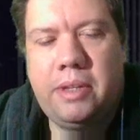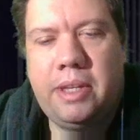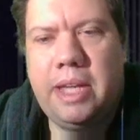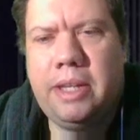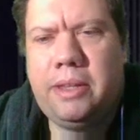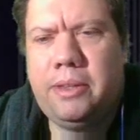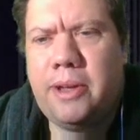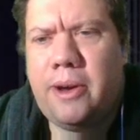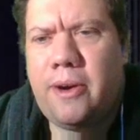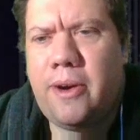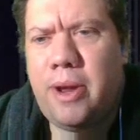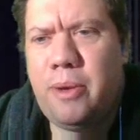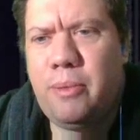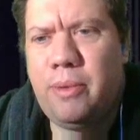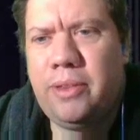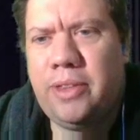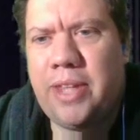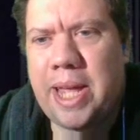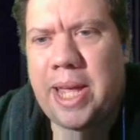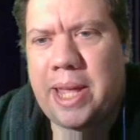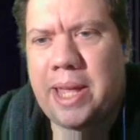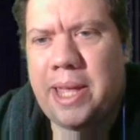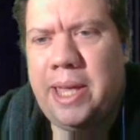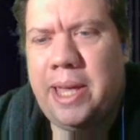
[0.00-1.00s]
Yeah, Larry
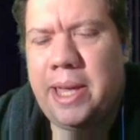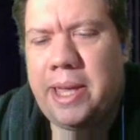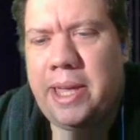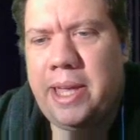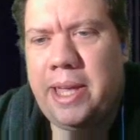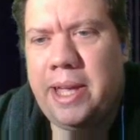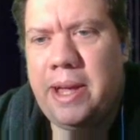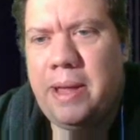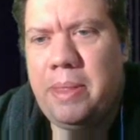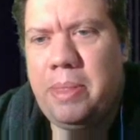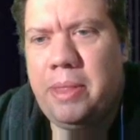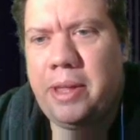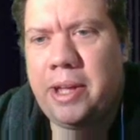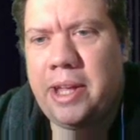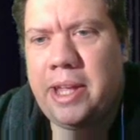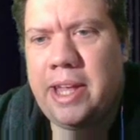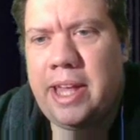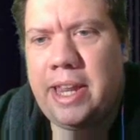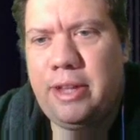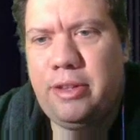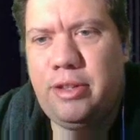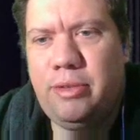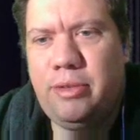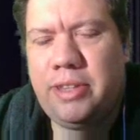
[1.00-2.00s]
would like kick you in the
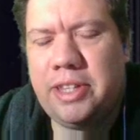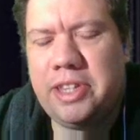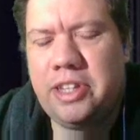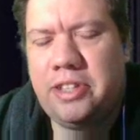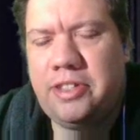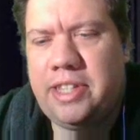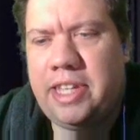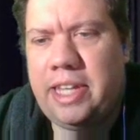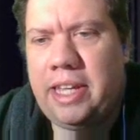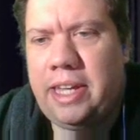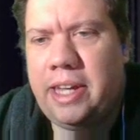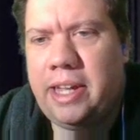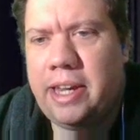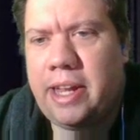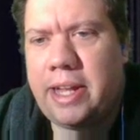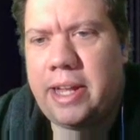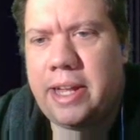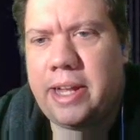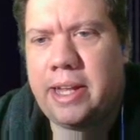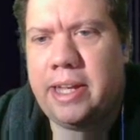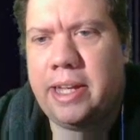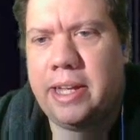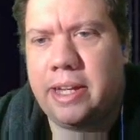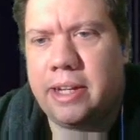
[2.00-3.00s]
gut. He did like the
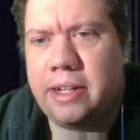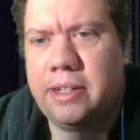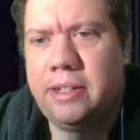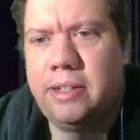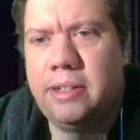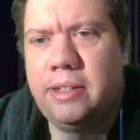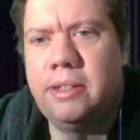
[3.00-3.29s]
TNA kick.